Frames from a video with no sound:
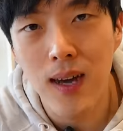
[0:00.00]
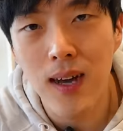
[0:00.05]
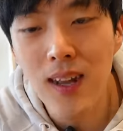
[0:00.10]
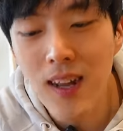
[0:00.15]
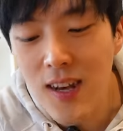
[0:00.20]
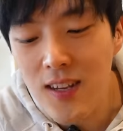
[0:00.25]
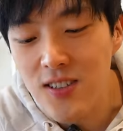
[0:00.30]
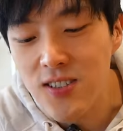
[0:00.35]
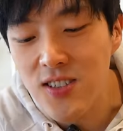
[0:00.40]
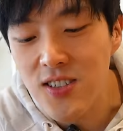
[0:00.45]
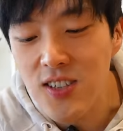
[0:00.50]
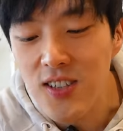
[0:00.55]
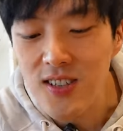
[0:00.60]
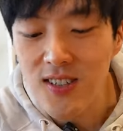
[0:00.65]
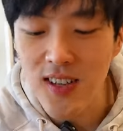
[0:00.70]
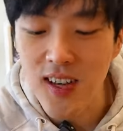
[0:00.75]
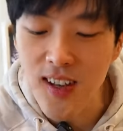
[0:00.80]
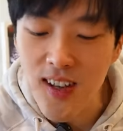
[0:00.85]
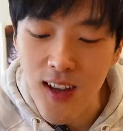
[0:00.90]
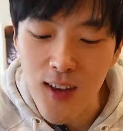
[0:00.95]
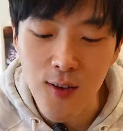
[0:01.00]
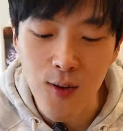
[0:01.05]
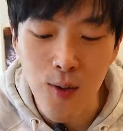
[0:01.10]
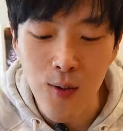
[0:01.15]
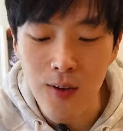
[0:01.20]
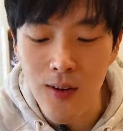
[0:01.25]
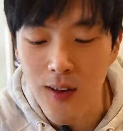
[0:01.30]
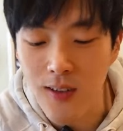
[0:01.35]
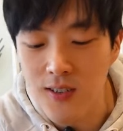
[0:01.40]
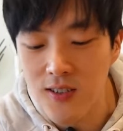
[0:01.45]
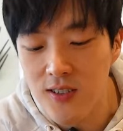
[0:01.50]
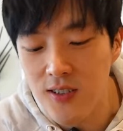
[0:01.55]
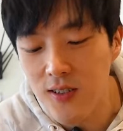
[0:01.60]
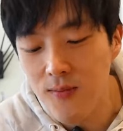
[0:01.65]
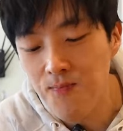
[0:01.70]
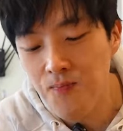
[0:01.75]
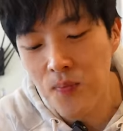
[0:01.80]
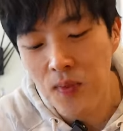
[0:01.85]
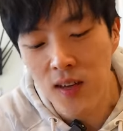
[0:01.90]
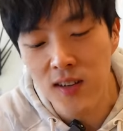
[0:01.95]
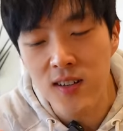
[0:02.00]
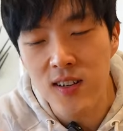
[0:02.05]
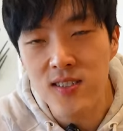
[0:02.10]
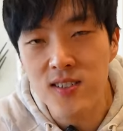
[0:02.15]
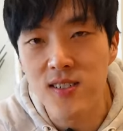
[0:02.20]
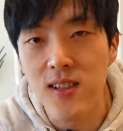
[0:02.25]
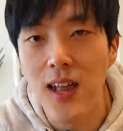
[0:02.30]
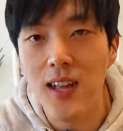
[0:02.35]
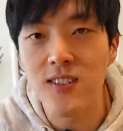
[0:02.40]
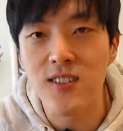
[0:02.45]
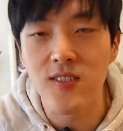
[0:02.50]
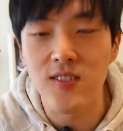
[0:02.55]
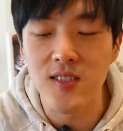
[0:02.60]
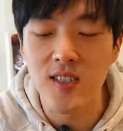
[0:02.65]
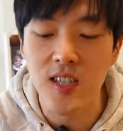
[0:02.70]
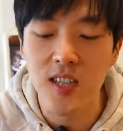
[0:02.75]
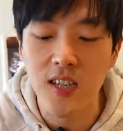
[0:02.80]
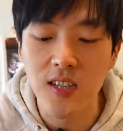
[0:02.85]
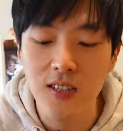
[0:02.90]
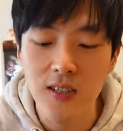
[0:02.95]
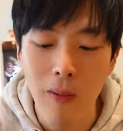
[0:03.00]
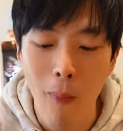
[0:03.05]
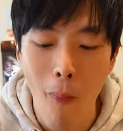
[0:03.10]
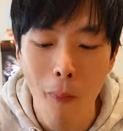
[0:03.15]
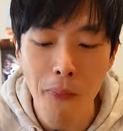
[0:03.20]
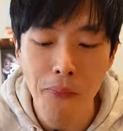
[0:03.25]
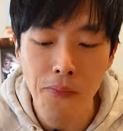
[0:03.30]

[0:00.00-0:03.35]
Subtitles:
I like cheese, I like tonkatsu, and there's lots of cheese.